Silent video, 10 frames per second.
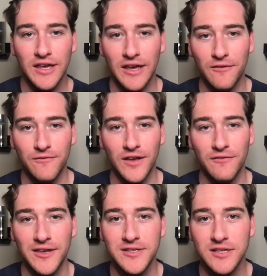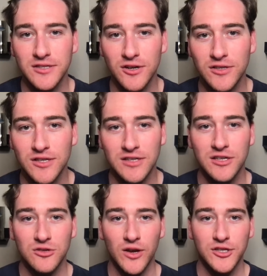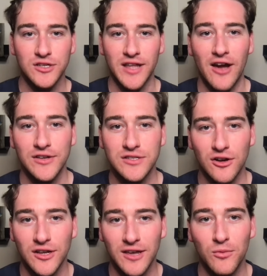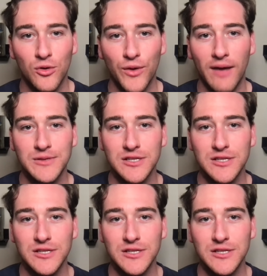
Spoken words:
If he's inserted into that situation, now he's starting to get more reps.